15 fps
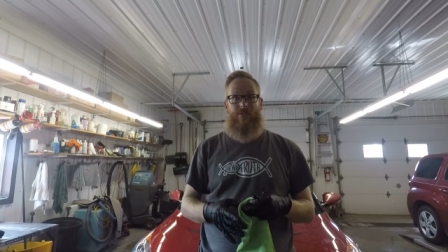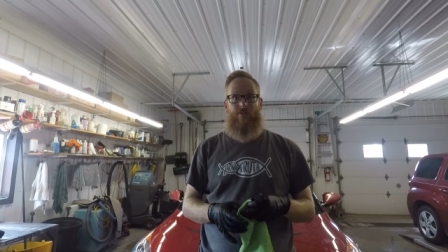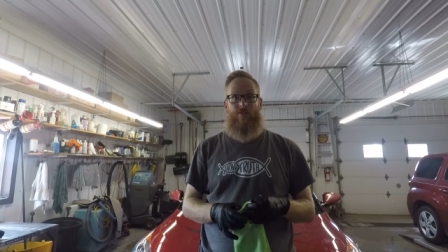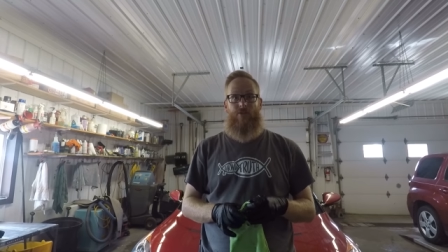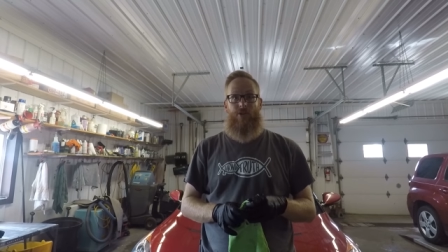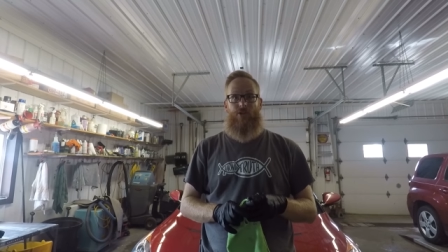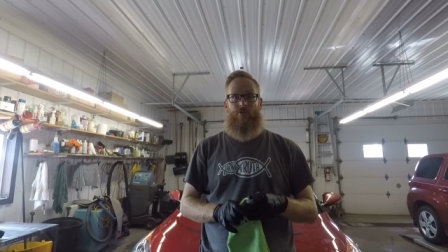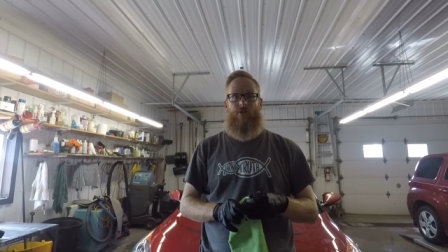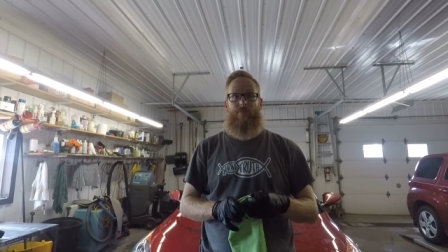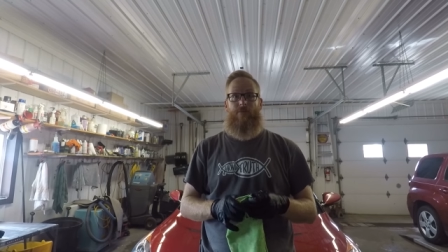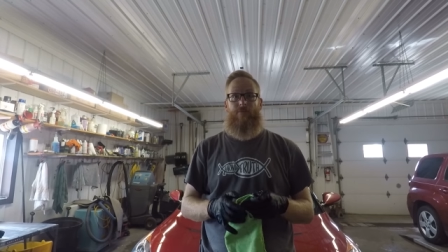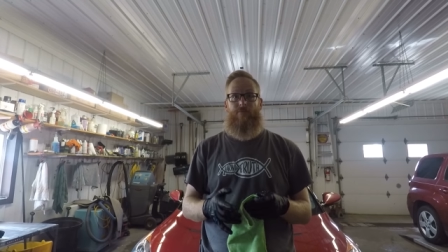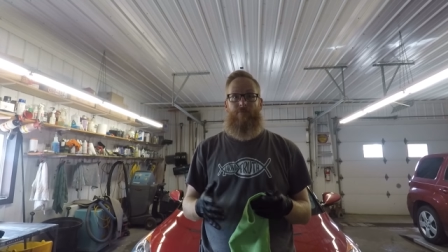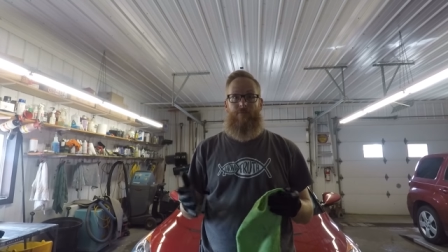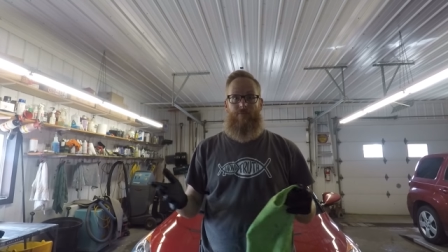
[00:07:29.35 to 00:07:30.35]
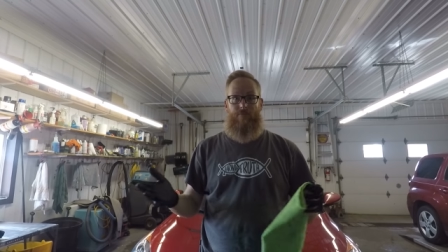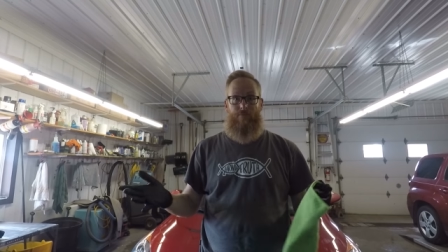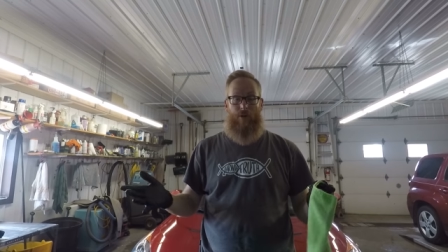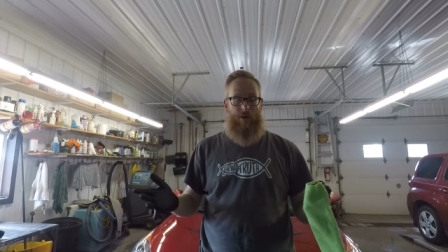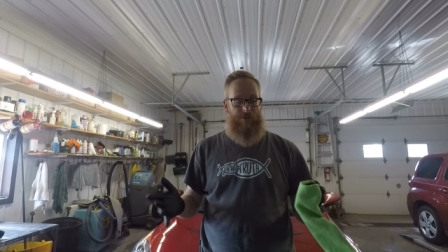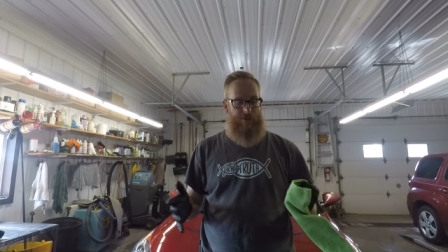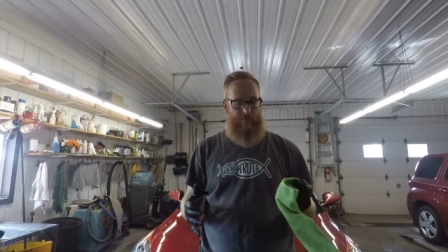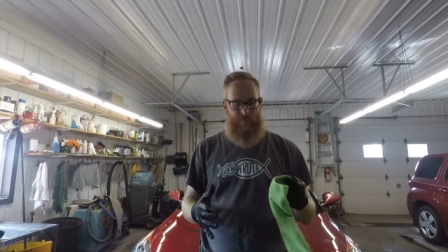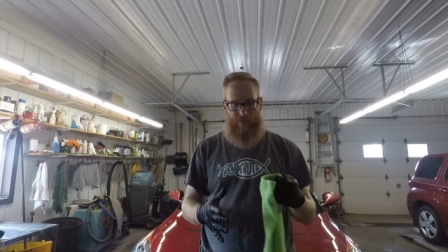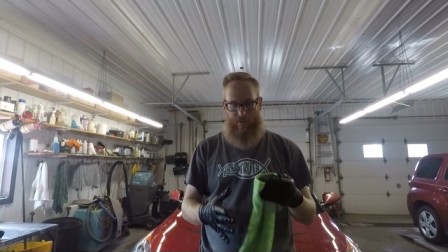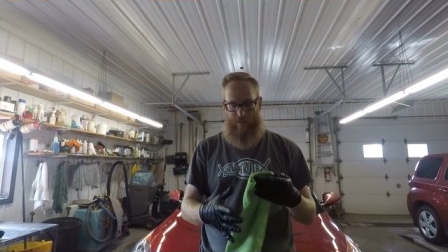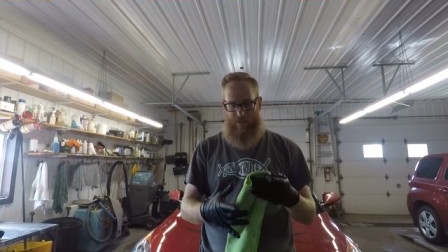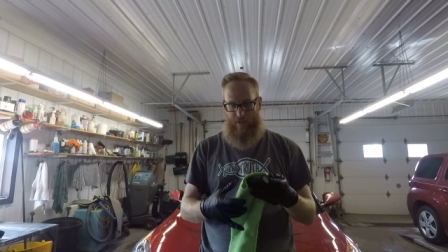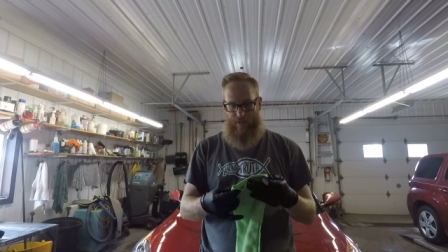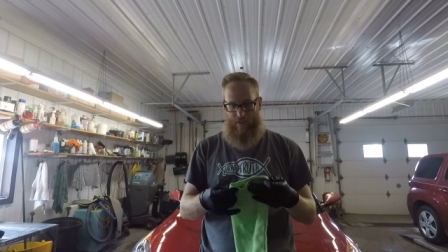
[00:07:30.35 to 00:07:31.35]
certain descriptive parts of the
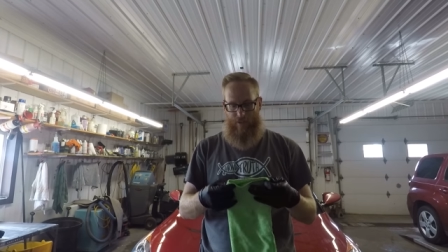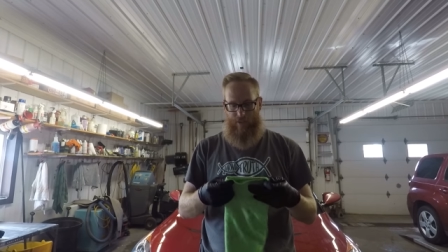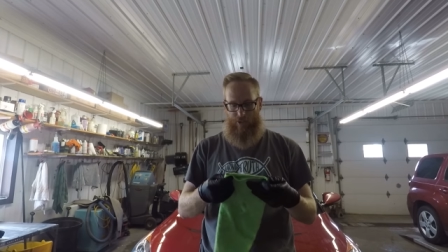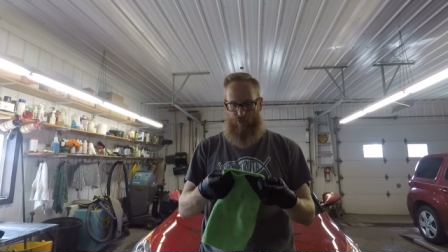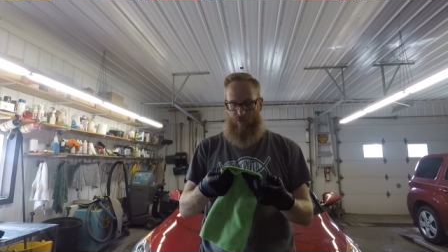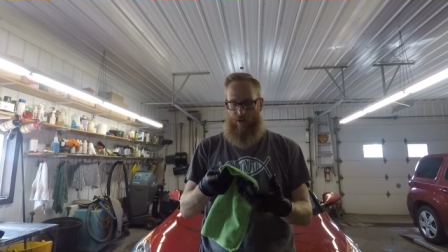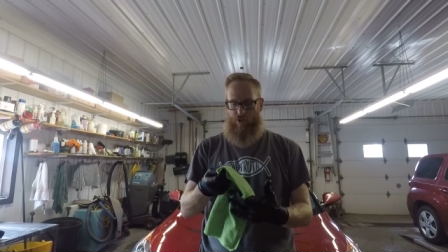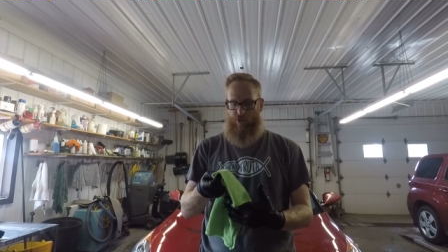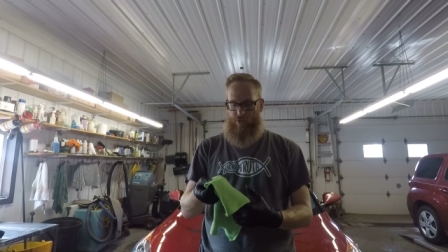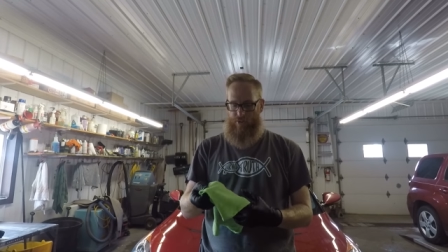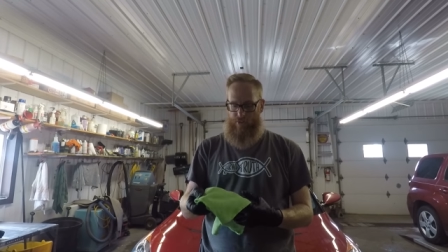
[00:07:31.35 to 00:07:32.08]
instructions.